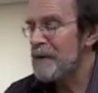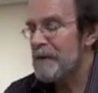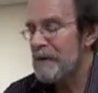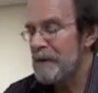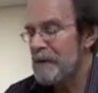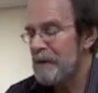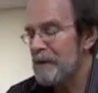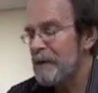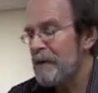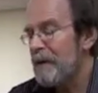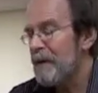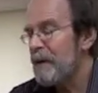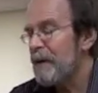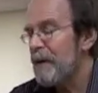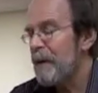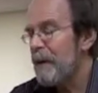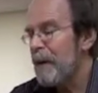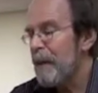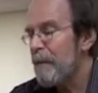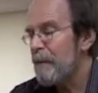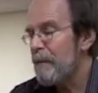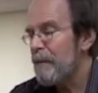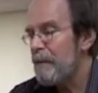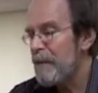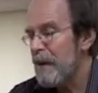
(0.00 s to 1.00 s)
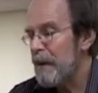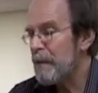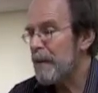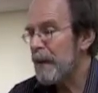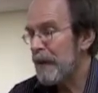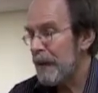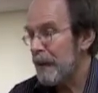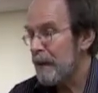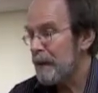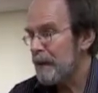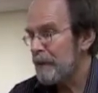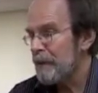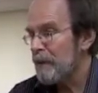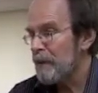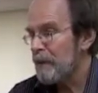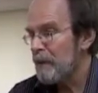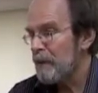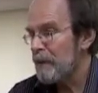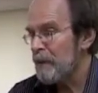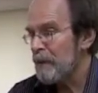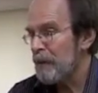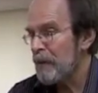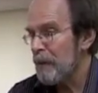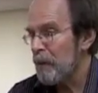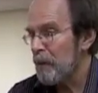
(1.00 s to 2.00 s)
to mimic
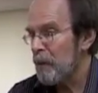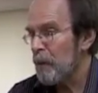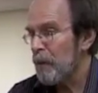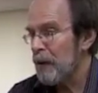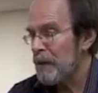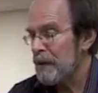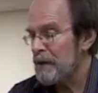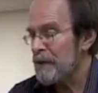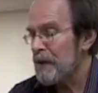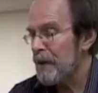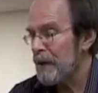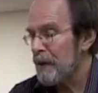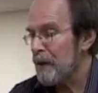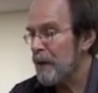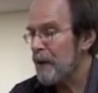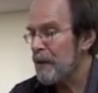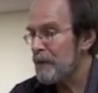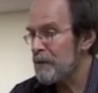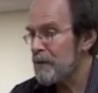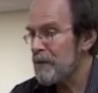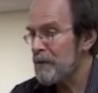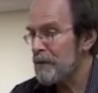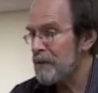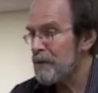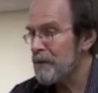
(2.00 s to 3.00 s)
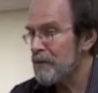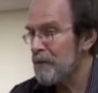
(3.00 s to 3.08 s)
what psychologists